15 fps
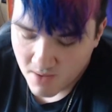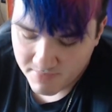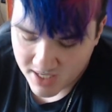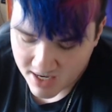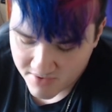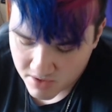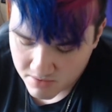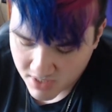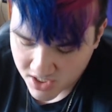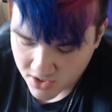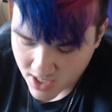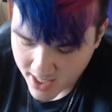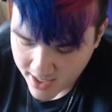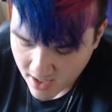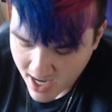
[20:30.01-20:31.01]
but I would
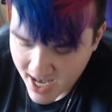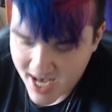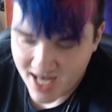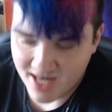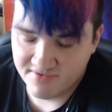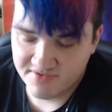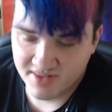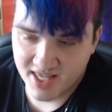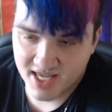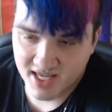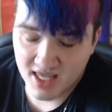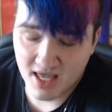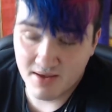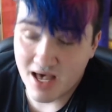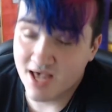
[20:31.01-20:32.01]
much rather have,
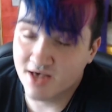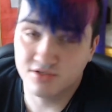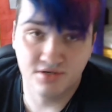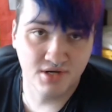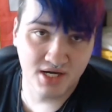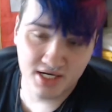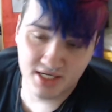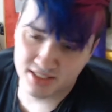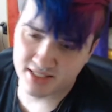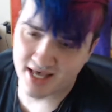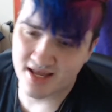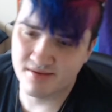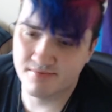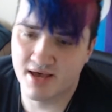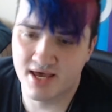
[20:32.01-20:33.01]
like, I also got a
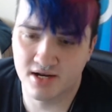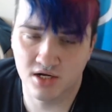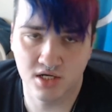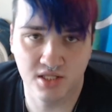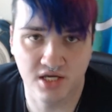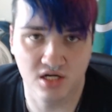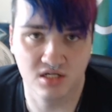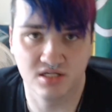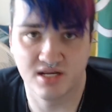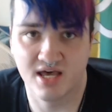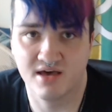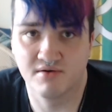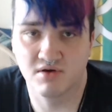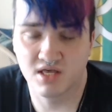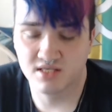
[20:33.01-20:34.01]
Zen pen earlier
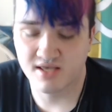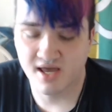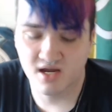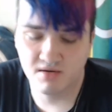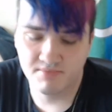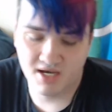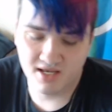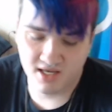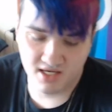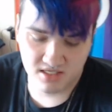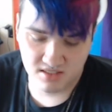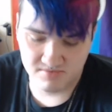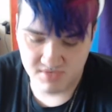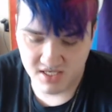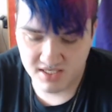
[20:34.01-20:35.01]
today, because I got
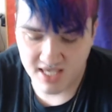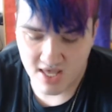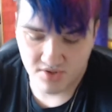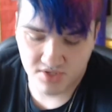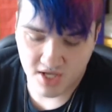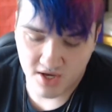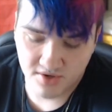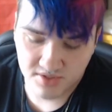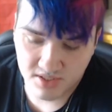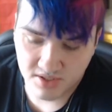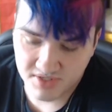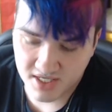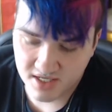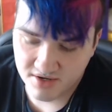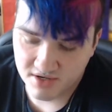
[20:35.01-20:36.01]
some discount code,
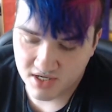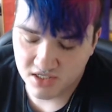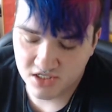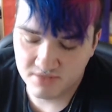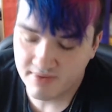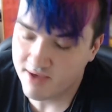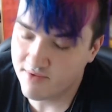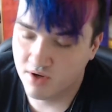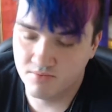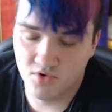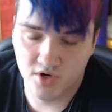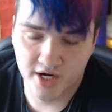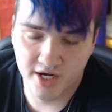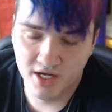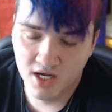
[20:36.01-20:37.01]
so I was like, no, I'll just buy one
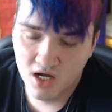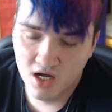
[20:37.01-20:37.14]
more,